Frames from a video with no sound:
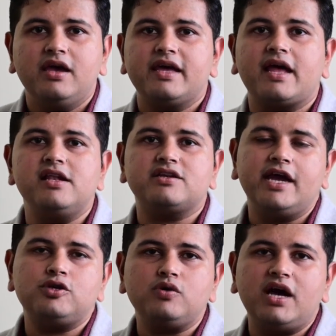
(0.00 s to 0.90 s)
and I'll
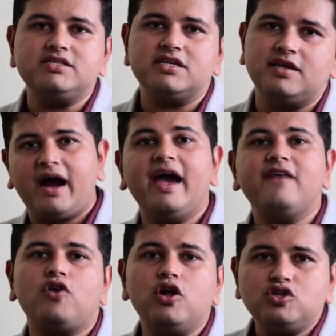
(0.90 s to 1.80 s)
try to answer them. I
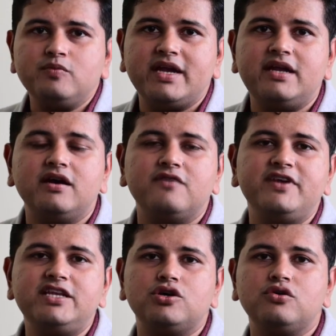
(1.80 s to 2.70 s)
have also made a
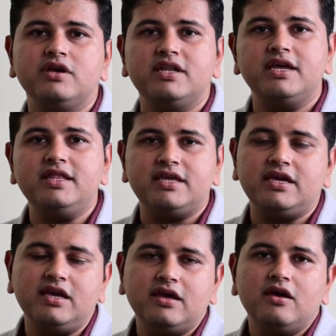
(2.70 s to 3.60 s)
video in
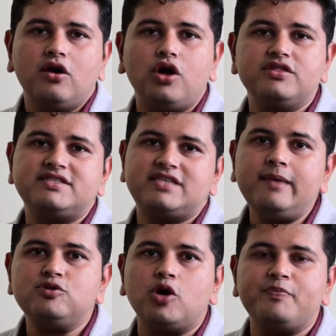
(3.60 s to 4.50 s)
Hindi on the
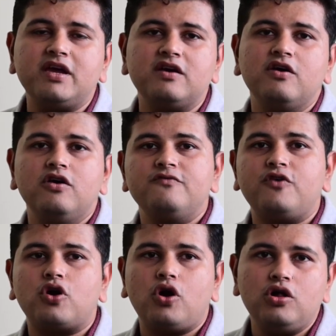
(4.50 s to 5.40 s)
same topic
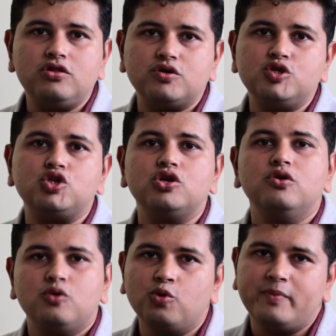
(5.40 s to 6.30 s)
for all those
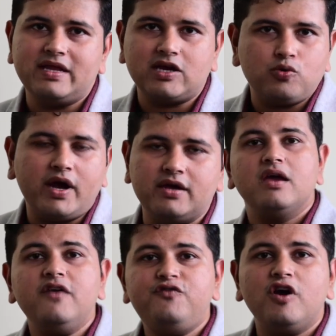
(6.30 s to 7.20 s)
who may require.
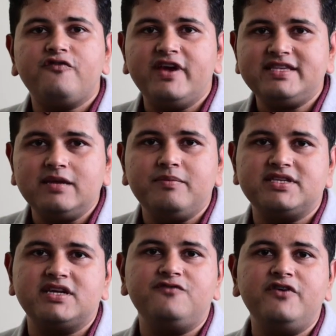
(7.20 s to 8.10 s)
If you are facing
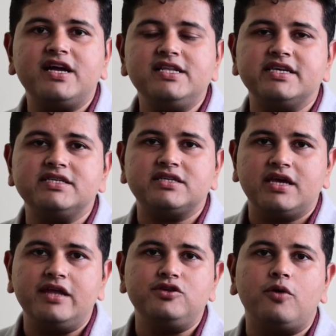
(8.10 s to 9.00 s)
major difficulties
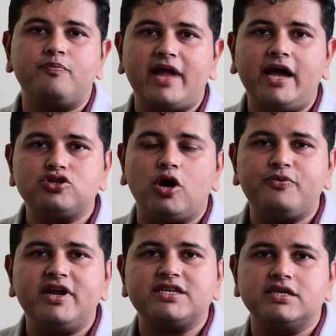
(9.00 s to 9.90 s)
in your plant
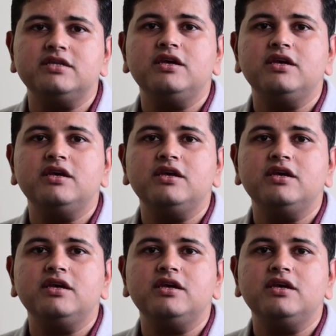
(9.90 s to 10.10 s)
operation,